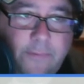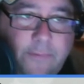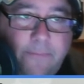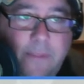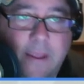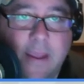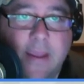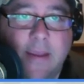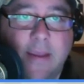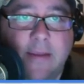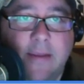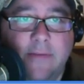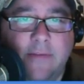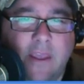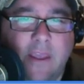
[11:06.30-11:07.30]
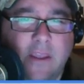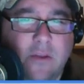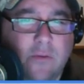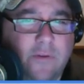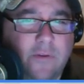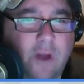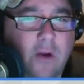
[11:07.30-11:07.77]
is I use an
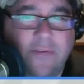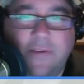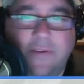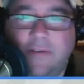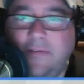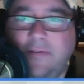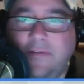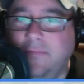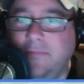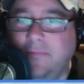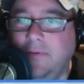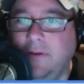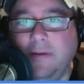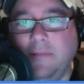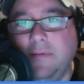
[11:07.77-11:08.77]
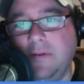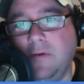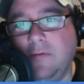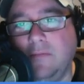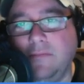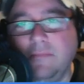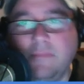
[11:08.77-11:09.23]
RSS reader. I
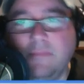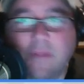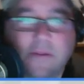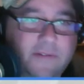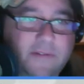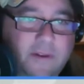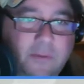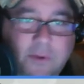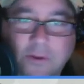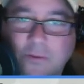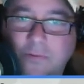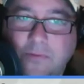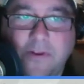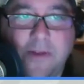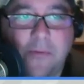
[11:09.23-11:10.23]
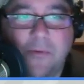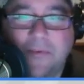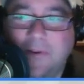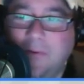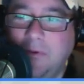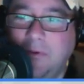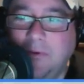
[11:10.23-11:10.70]
know. Does anyone use those anymore? Does
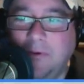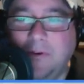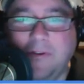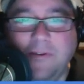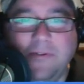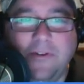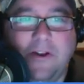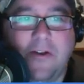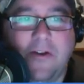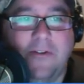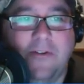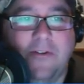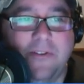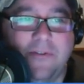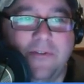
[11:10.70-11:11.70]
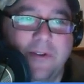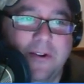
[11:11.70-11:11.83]
anyone use an RSS reader?